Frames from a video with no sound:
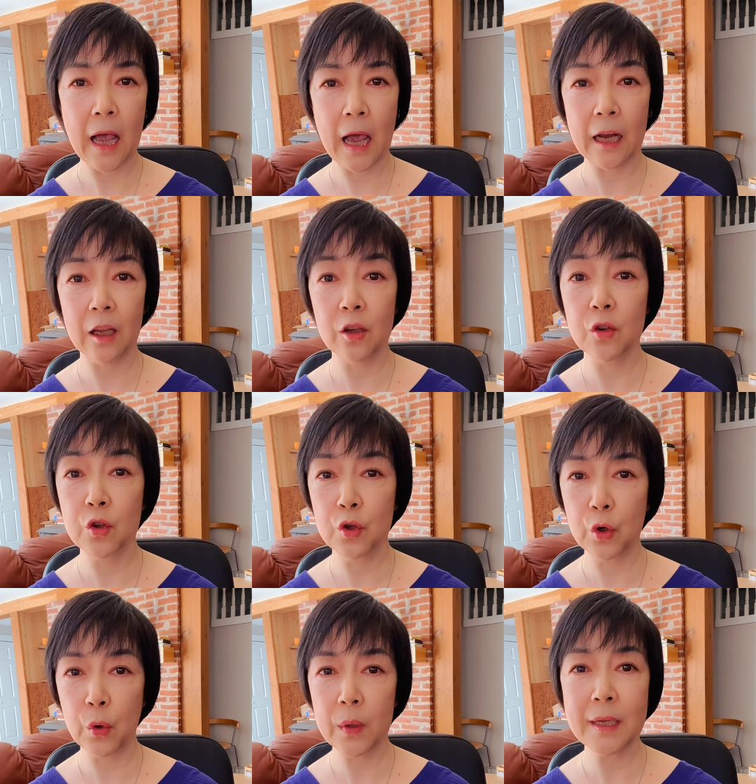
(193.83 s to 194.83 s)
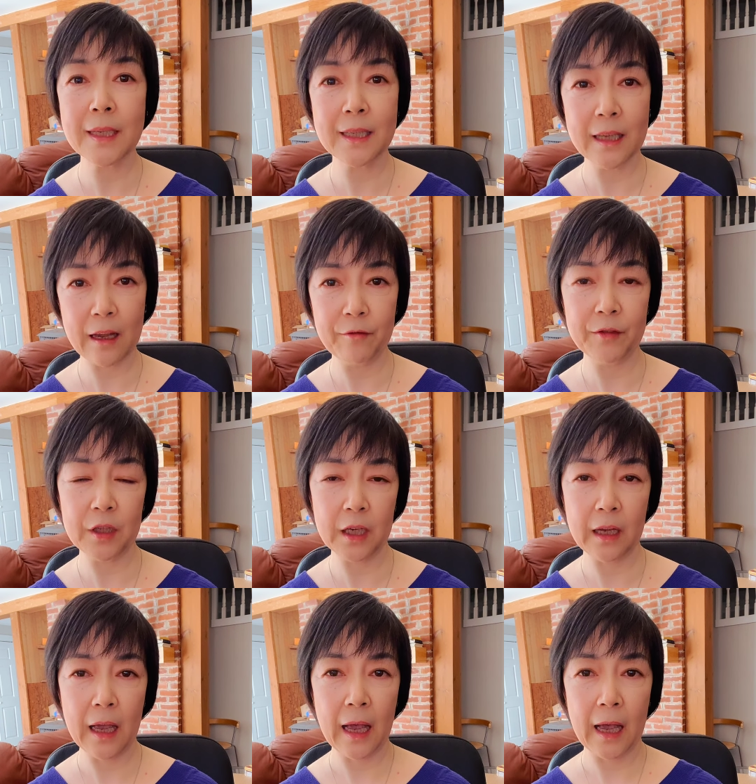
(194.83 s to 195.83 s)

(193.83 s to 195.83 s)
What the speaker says: and ensuring safety